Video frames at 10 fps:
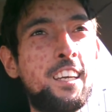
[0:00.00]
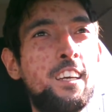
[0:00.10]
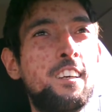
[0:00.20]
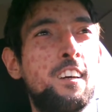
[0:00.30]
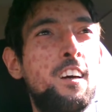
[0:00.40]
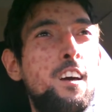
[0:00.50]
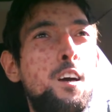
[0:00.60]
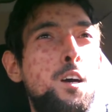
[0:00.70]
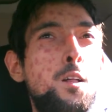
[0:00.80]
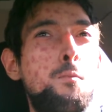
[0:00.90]
Like
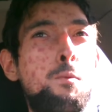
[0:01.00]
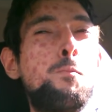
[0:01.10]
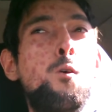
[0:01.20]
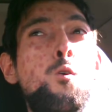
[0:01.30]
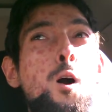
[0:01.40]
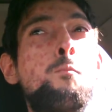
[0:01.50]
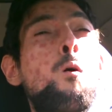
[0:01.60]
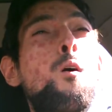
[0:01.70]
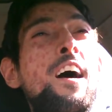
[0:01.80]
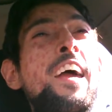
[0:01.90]
people who are
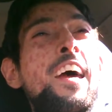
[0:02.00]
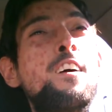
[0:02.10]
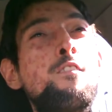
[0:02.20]
more ahead